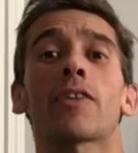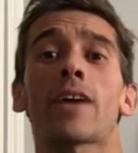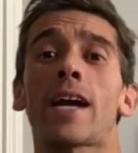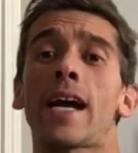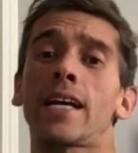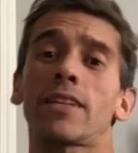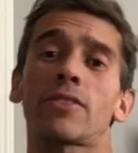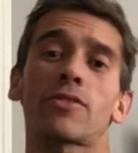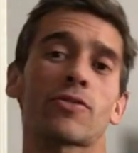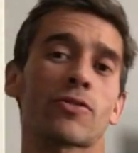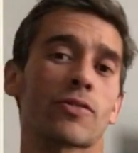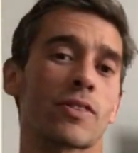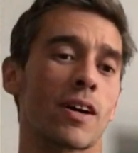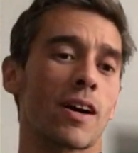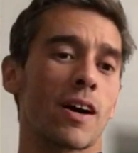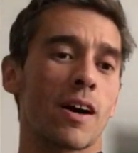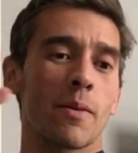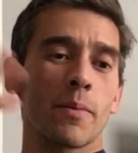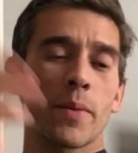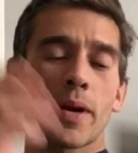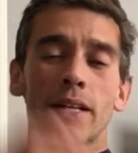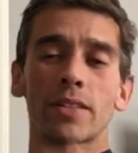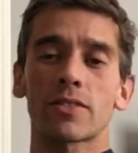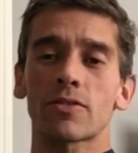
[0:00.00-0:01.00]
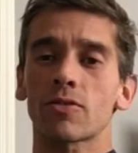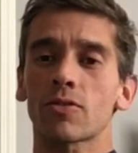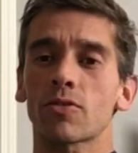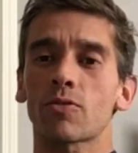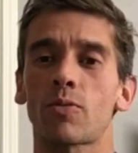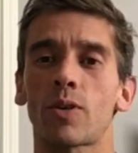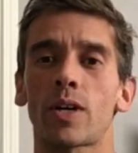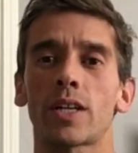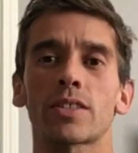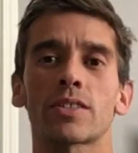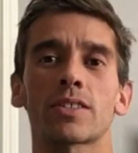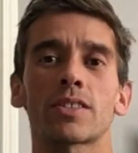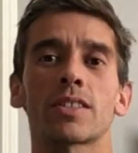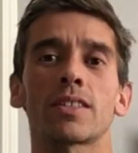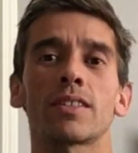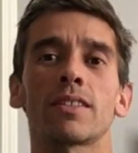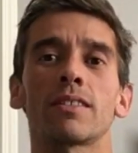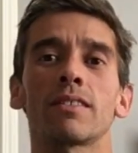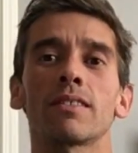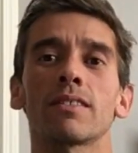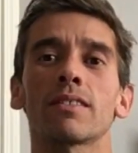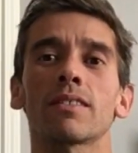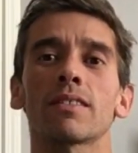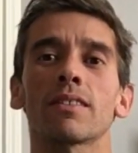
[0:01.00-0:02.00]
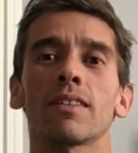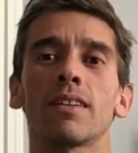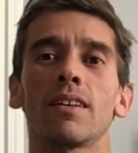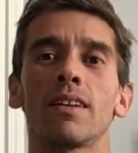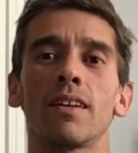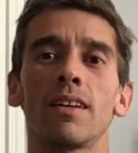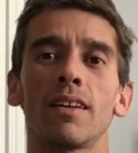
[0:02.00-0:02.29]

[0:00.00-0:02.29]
or answer comments or questions,